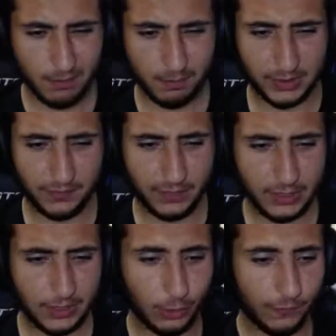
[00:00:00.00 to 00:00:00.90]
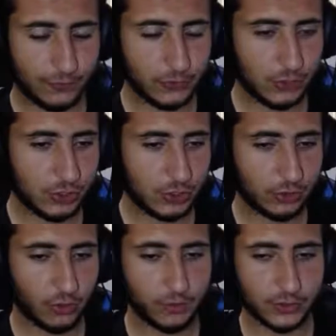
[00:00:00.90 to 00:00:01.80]
between Loftus-Cheek,
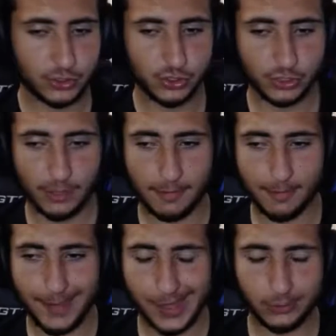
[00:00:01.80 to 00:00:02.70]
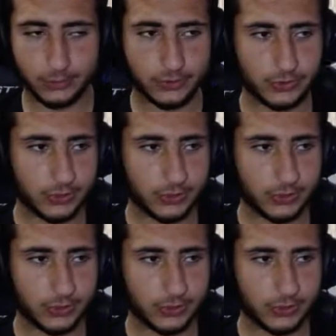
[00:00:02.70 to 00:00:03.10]
Kovacic, and Mount.